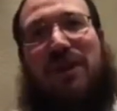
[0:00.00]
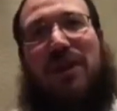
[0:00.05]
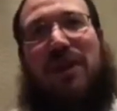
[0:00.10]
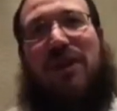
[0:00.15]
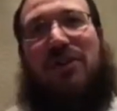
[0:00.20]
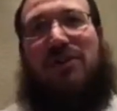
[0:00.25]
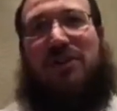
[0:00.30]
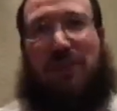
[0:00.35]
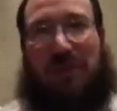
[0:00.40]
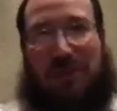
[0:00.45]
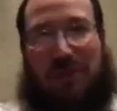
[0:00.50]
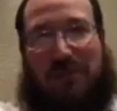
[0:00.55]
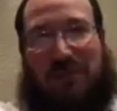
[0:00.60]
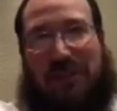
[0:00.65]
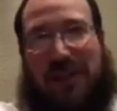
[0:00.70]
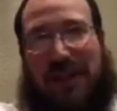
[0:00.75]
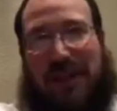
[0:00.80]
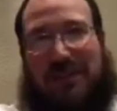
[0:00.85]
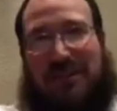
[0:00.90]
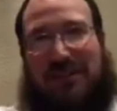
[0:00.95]
So when a
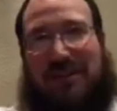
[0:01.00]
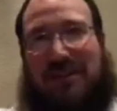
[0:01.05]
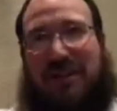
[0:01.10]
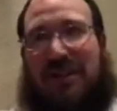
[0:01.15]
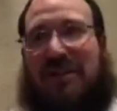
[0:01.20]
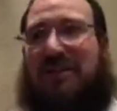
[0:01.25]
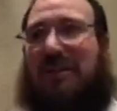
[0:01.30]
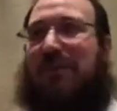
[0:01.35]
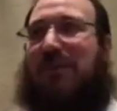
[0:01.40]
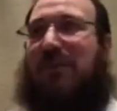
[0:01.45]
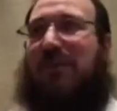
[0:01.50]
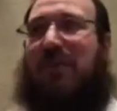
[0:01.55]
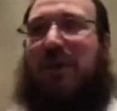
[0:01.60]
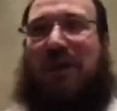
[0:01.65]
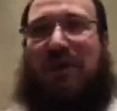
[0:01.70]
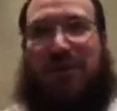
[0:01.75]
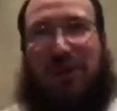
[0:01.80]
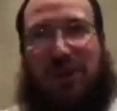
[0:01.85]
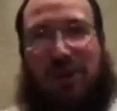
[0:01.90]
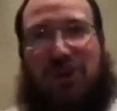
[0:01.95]
plant sucks up the water, when a